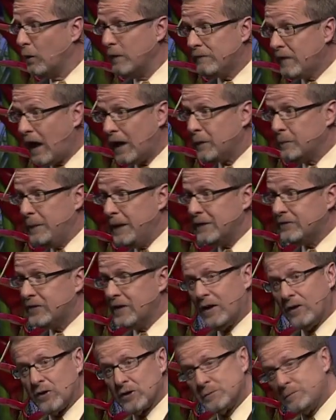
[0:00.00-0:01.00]
We've got to beat
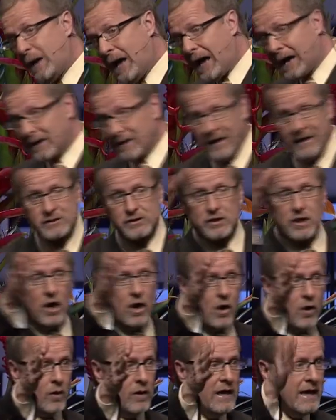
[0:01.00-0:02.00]
the others back. Let's
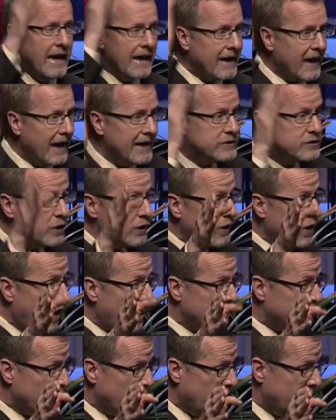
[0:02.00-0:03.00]
go. And I took
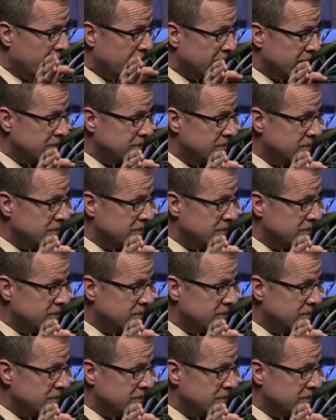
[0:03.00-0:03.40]
off running.